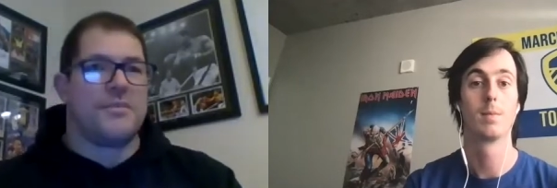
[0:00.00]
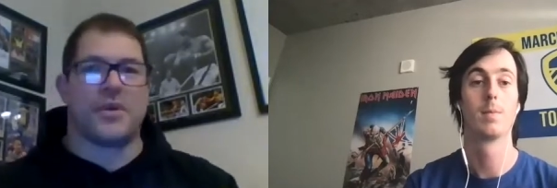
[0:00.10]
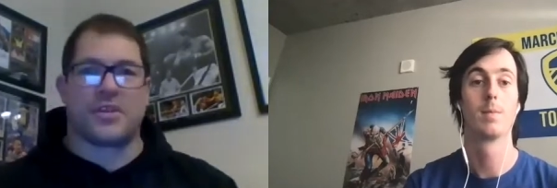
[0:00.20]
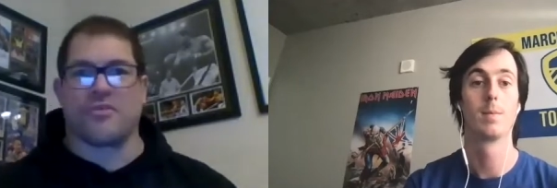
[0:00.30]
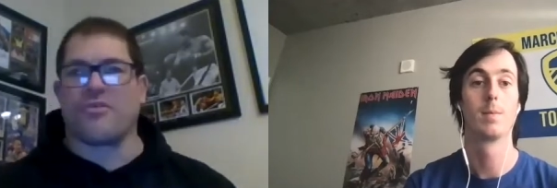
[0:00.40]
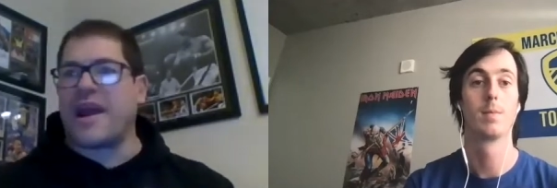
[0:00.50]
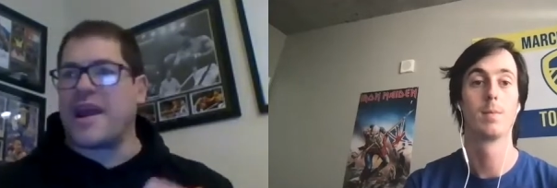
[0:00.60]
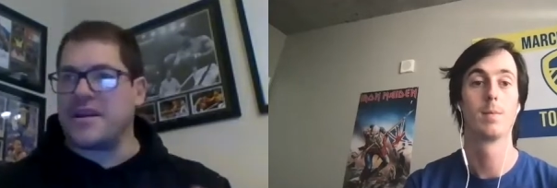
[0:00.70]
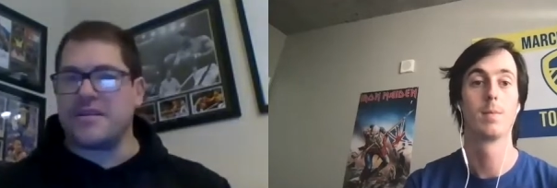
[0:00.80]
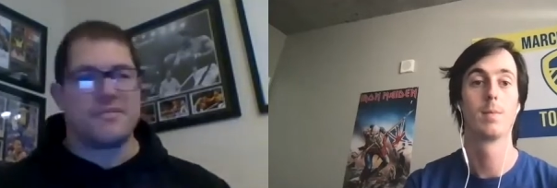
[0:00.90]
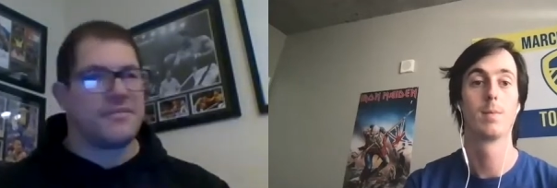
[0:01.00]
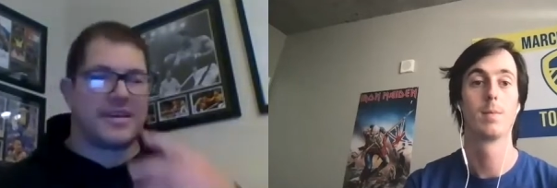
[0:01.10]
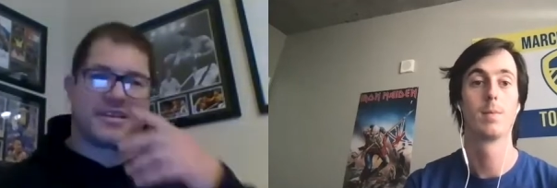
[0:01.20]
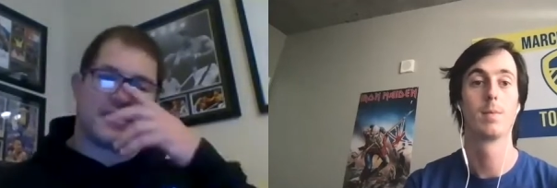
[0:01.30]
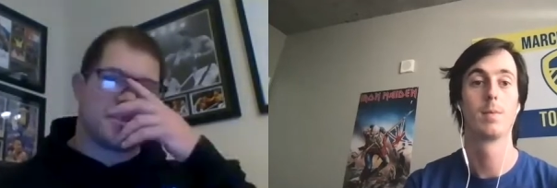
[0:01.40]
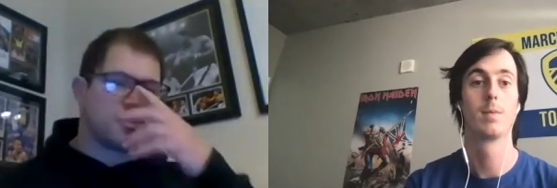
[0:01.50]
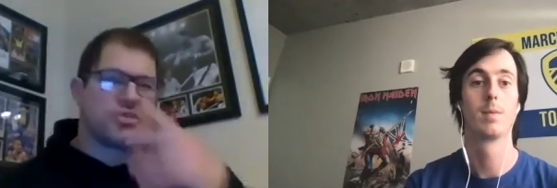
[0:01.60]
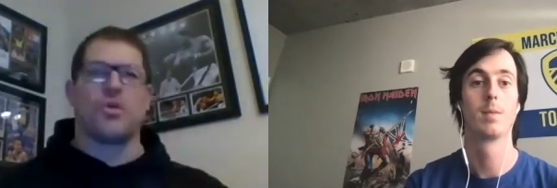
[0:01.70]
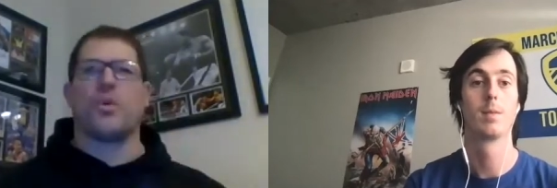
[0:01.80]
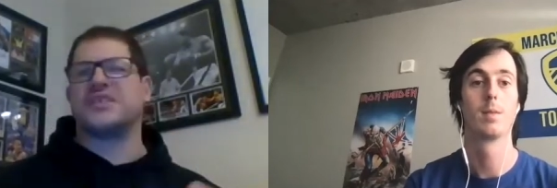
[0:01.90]
Speaker 1: But the rain, it, it just
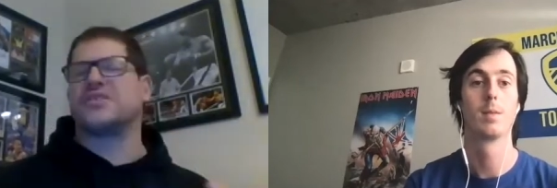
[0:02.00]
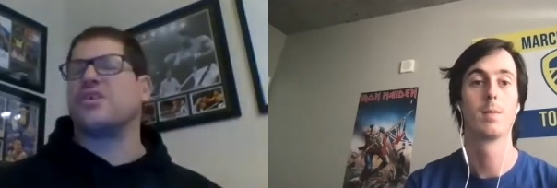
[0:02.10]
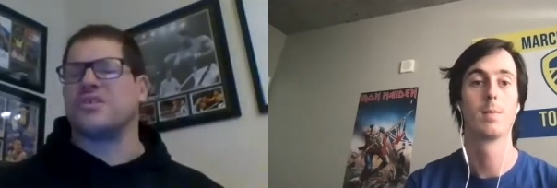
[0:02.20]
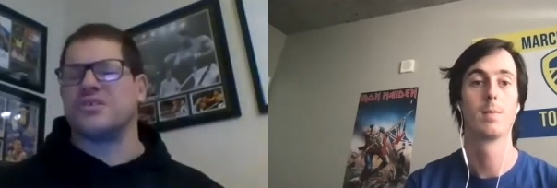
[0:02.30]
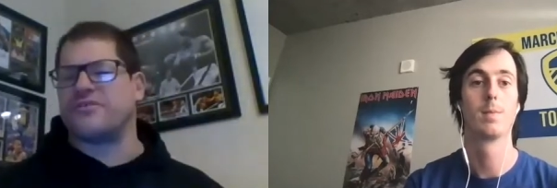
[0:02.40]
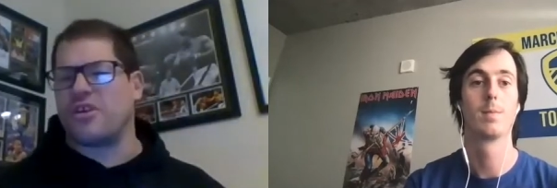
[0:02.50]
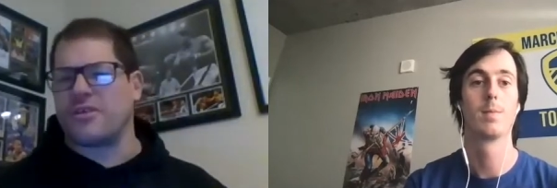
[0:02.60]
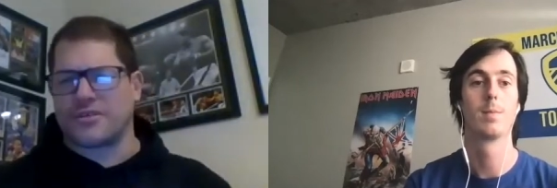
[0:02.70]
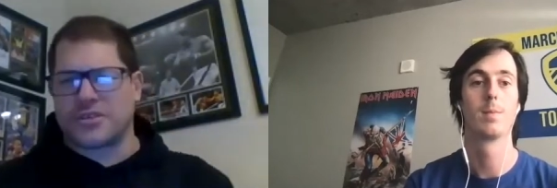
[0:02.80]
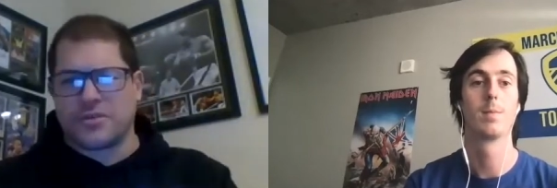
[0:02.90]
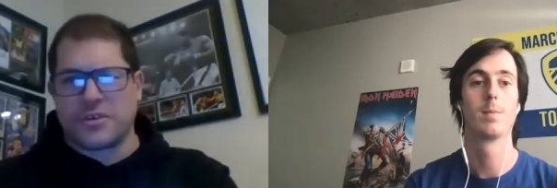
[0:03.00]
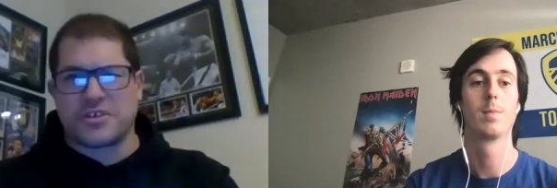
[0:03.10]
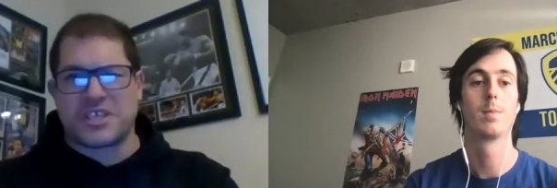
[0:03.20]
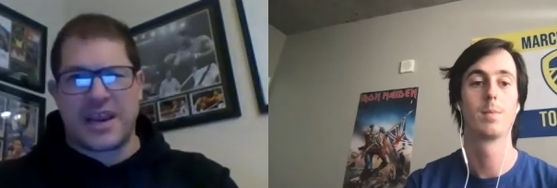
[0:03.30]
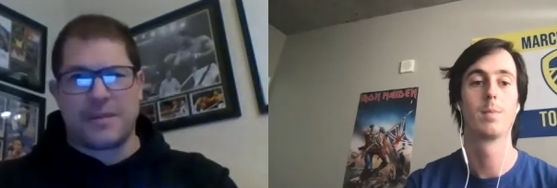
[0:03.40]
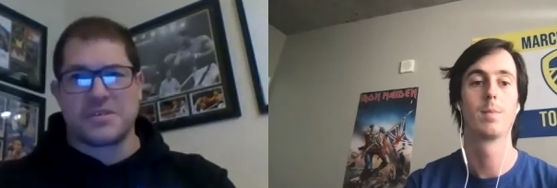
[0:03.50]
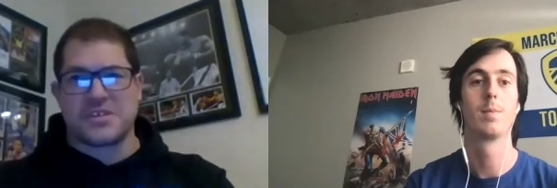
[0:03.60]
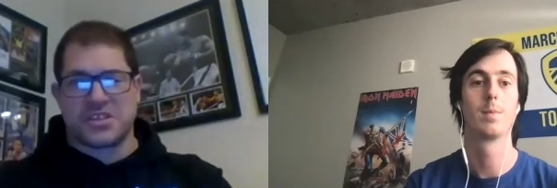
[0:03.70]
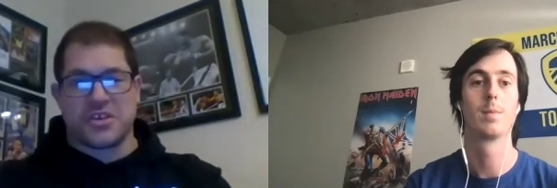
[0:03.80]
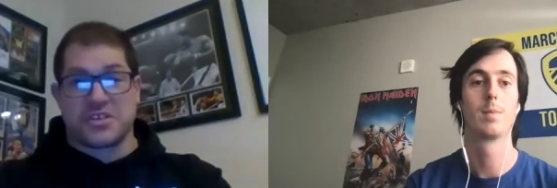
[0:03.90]
took away Scotland's fervour. It was a real shame because
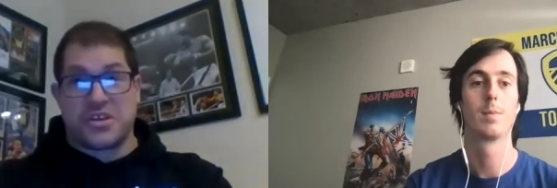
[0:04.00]
the Scots